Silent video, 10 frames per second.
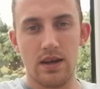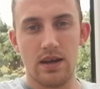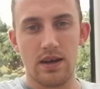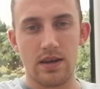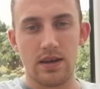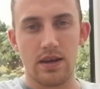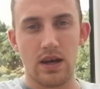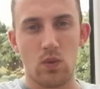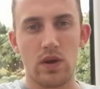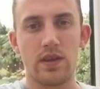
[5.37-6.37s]
I
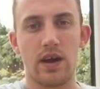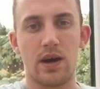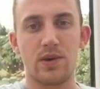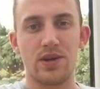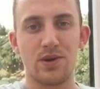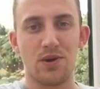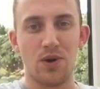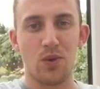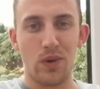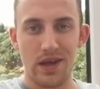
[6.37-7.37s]
uh, wonder how your
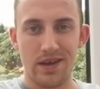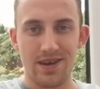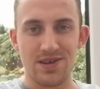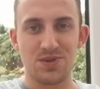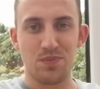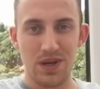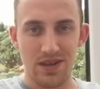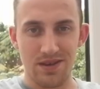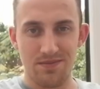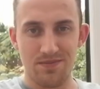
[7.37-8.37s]
week has
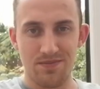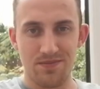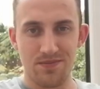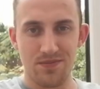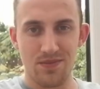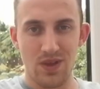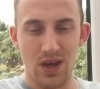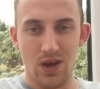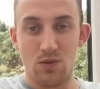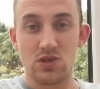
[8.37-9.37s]
been.
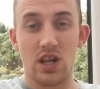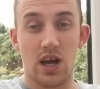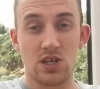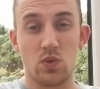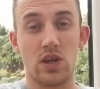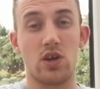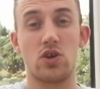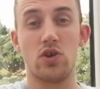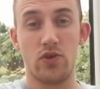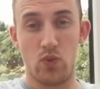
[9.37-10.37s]
Was last week a
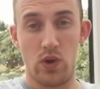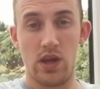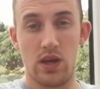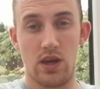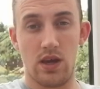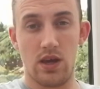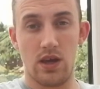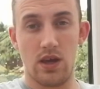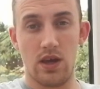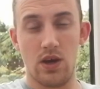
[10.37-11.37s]
good week
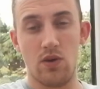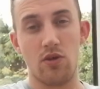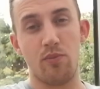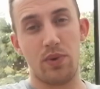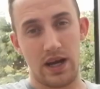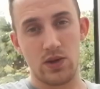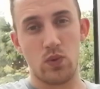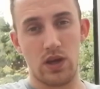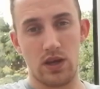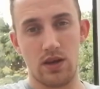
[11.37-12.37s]
or a bad
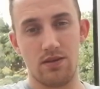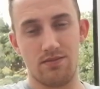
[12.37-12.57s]
week?